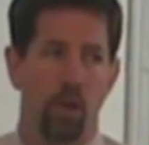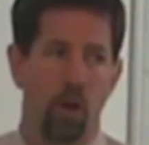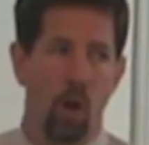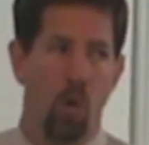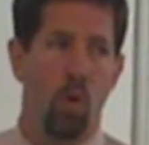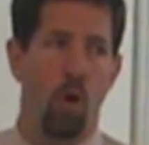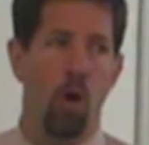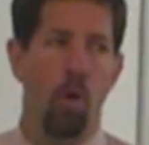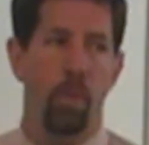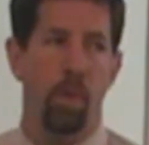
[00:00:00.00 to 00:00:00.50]
go
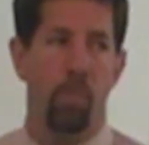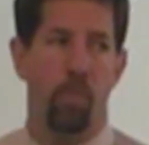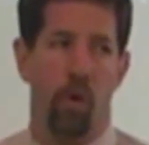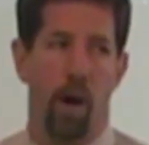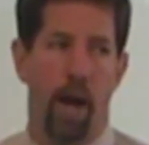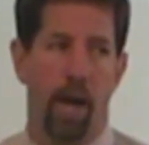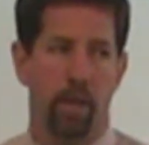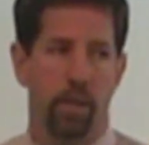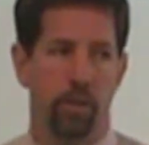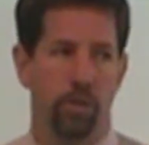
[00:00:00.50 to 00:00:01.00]
home and
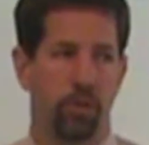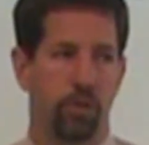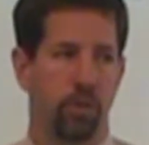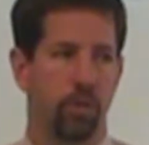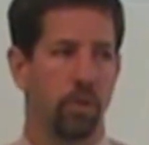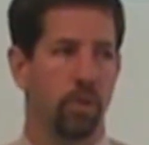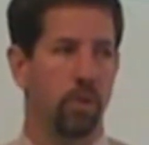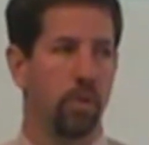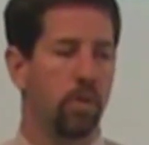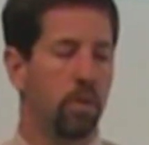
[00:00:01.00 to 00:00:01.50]
practice,
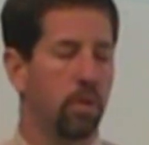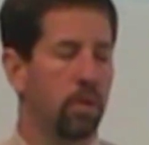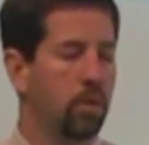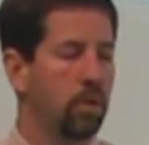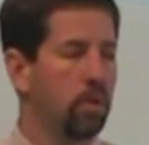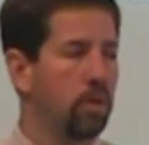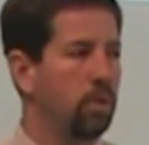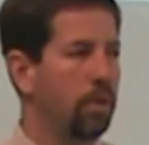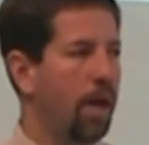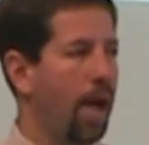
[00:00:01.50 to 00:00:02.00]

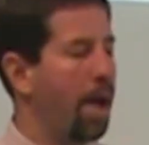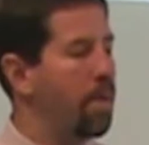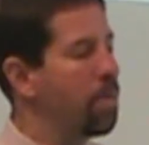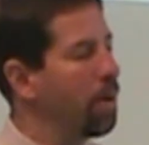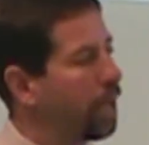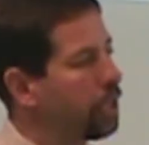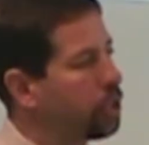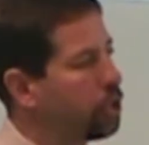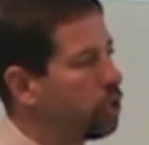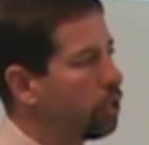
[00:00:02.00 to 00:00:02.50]
I'm
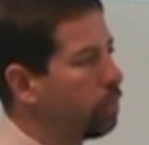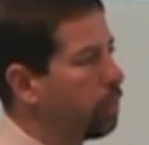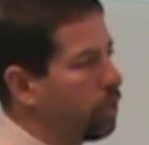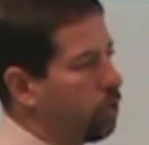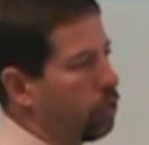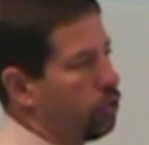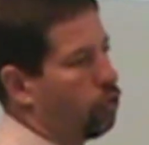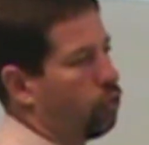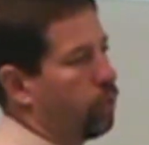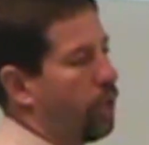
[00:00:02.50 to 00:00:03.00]
not sure about
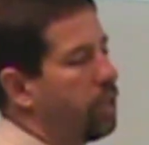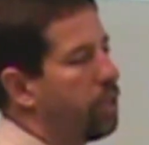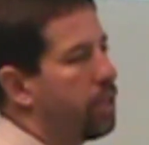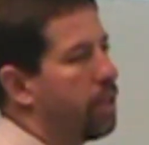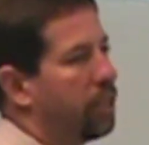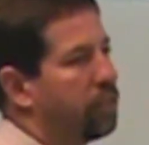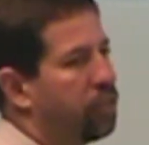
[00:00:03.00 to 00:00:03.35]
the strength of that